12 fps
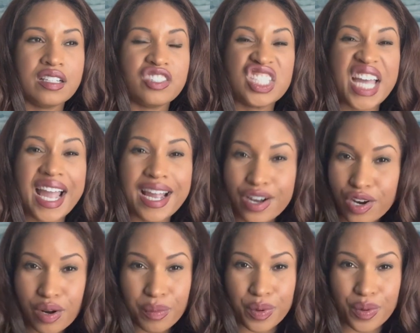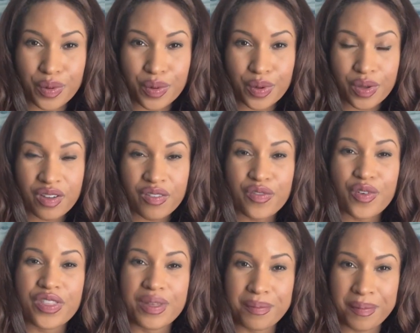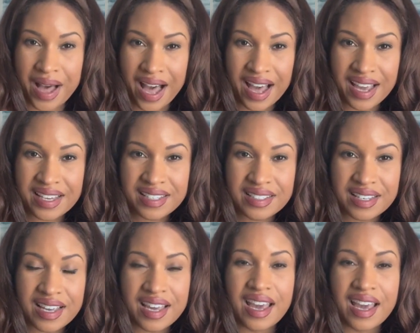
terrible for the mind.